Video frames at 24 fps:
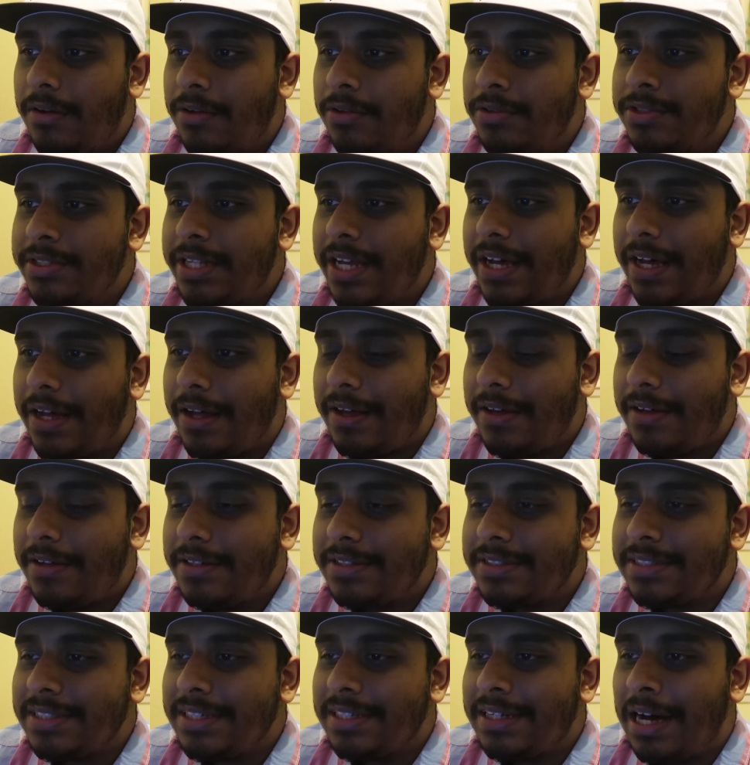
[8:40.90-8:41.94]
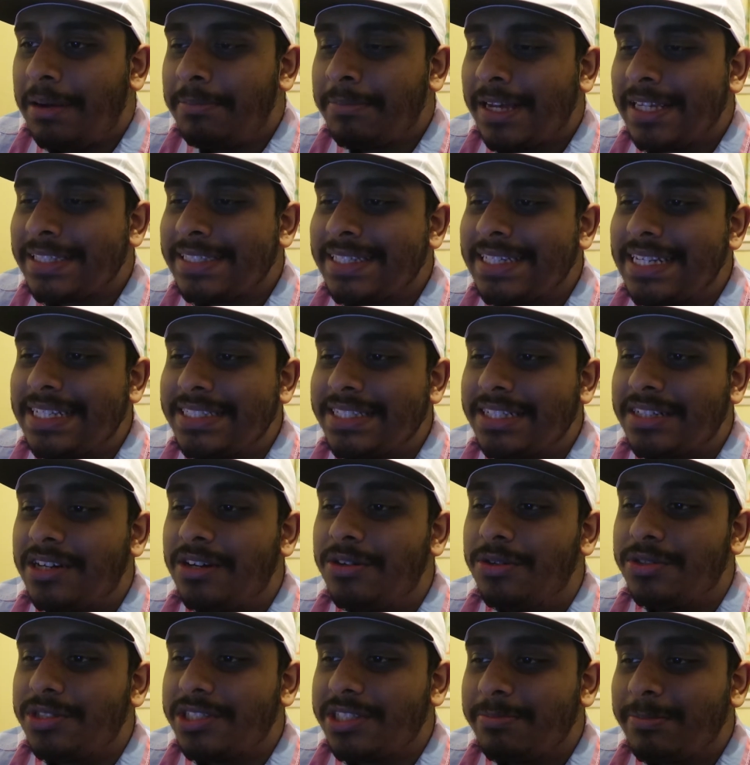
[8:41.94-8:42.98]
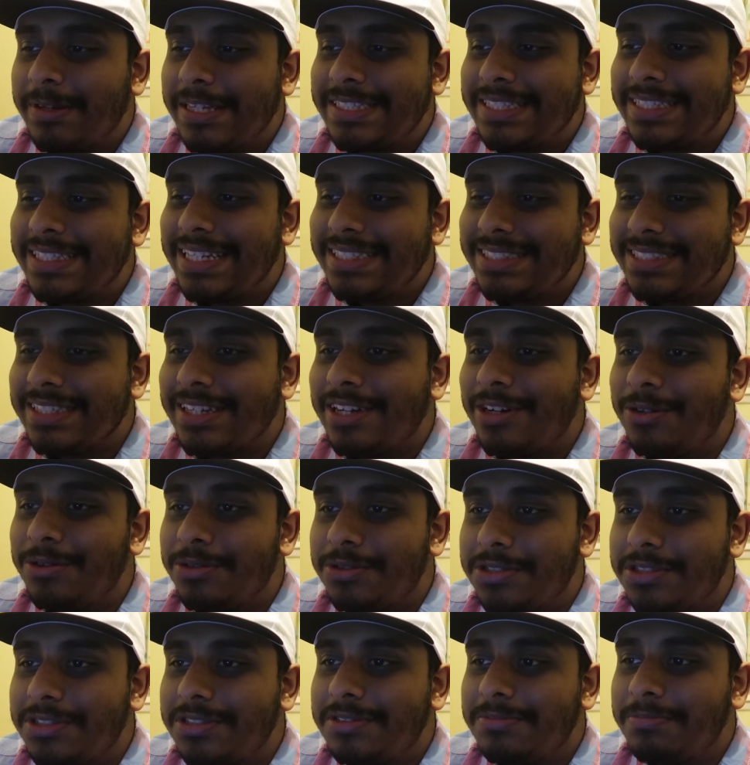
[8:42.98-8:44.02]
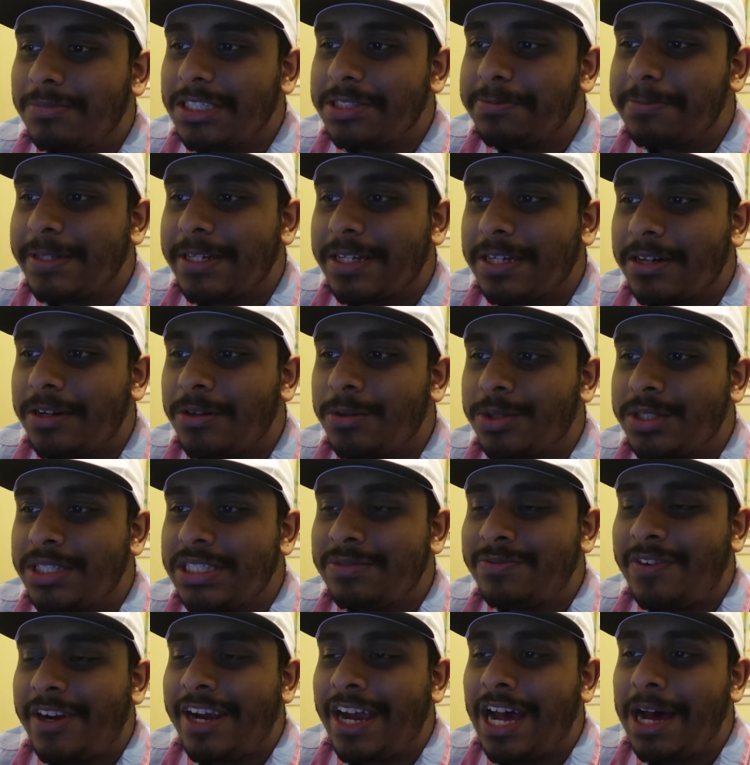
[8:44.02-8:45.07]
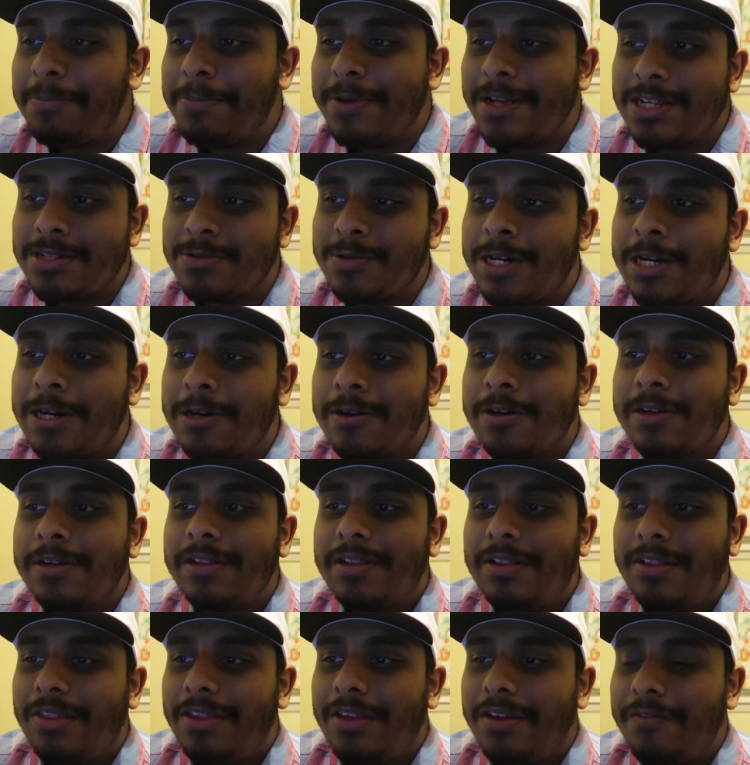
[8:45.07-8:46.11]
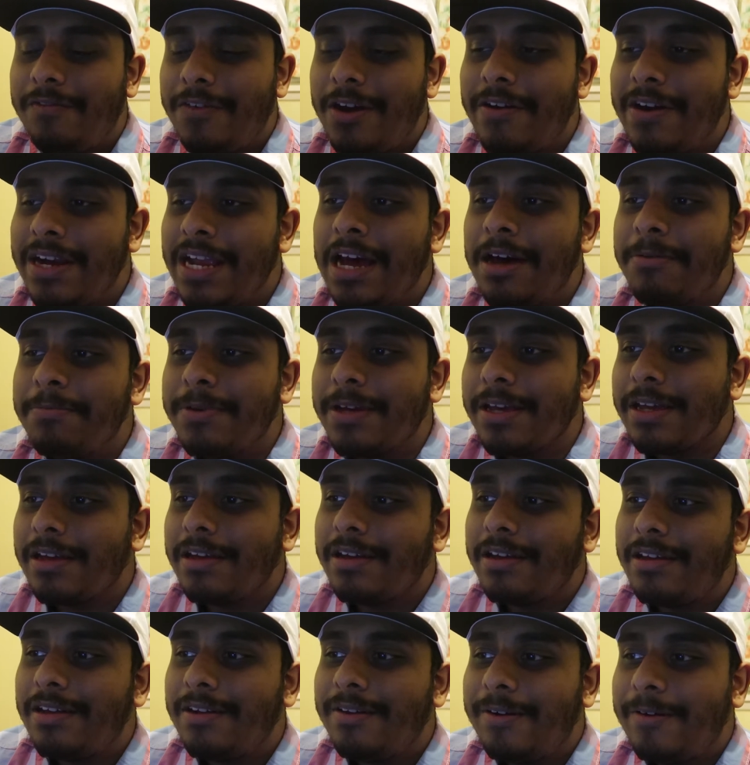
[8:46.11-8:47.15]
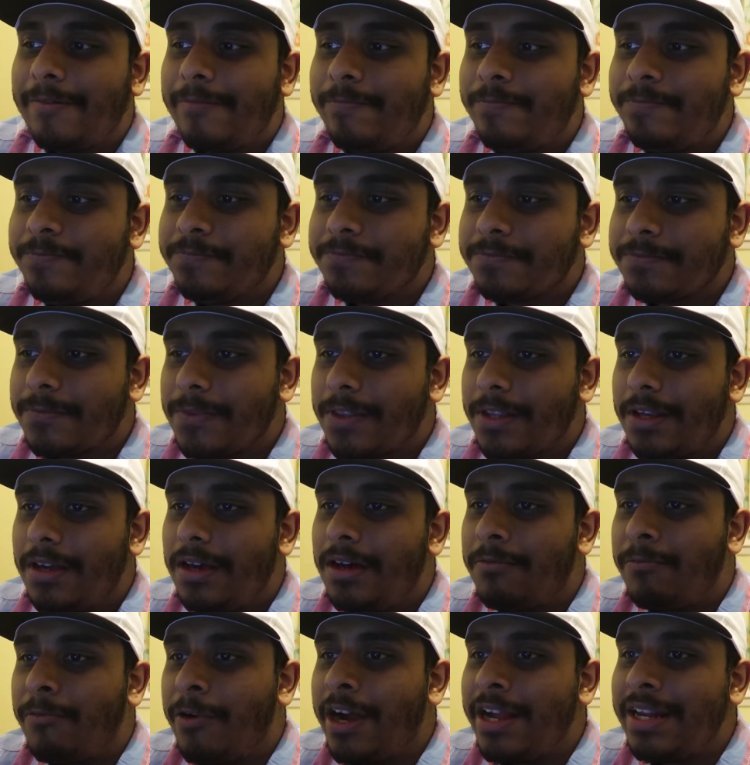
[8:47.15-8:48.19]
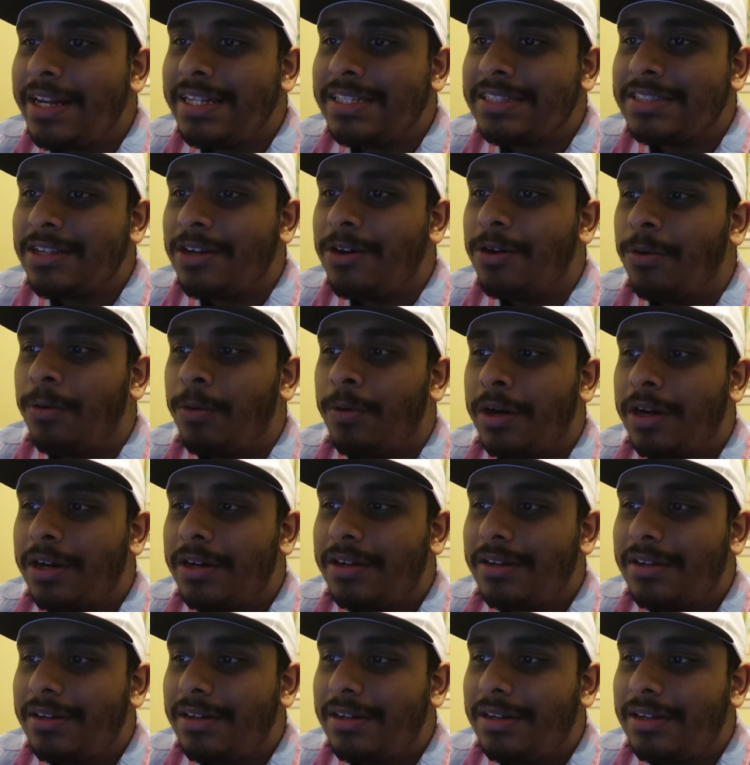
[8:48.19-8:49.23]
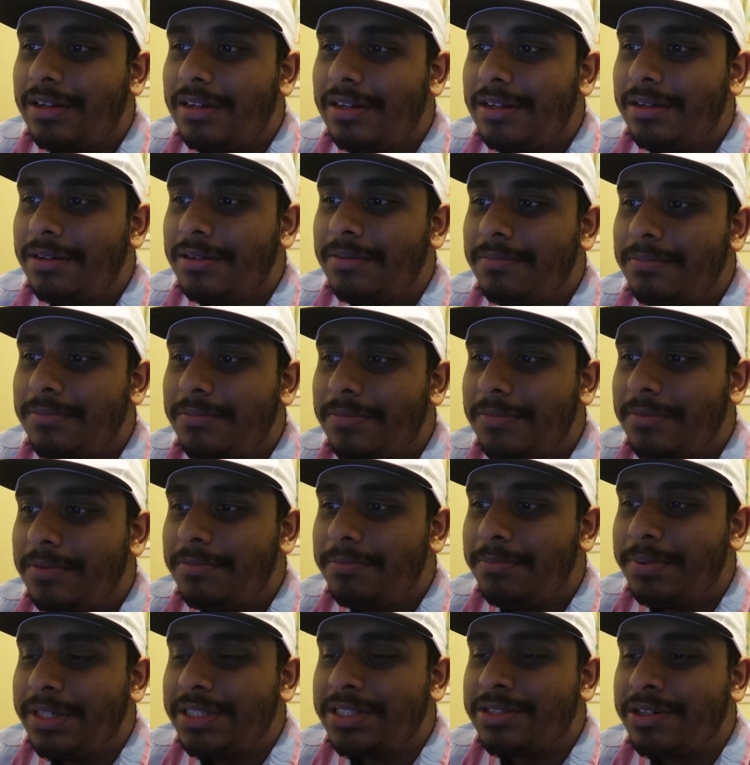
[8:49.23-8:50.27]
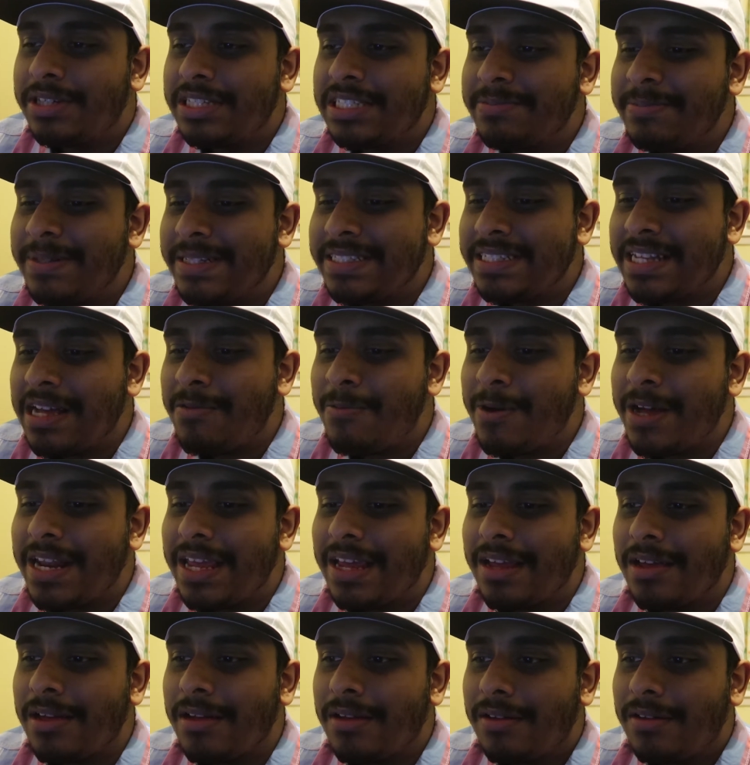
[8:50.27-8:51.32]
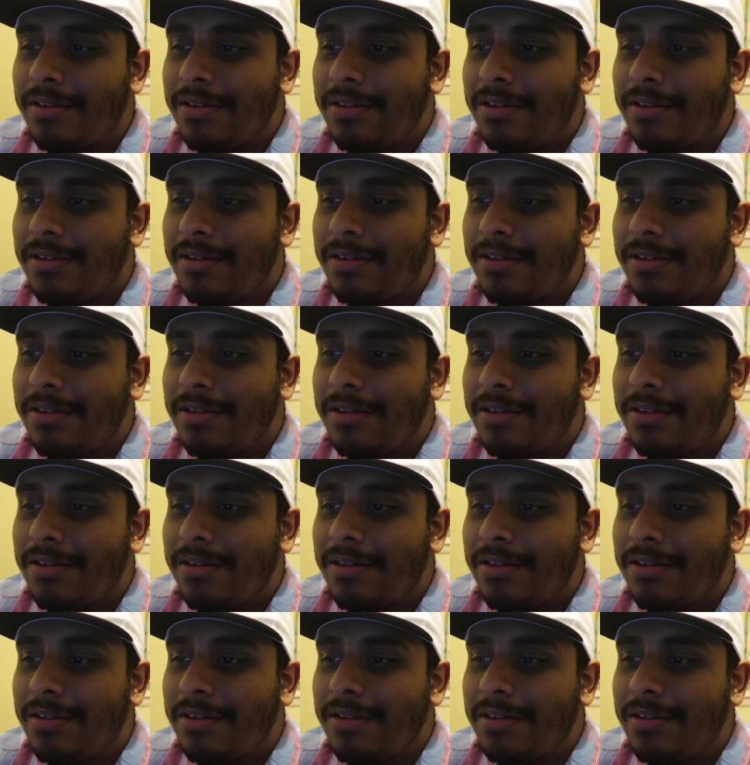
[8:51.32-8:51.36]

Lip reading: Who's that? I'm guessing that's the coach. It must be the coach. He's very happy as well. Very happy. And rightly so. Pretty sure this means they're winning.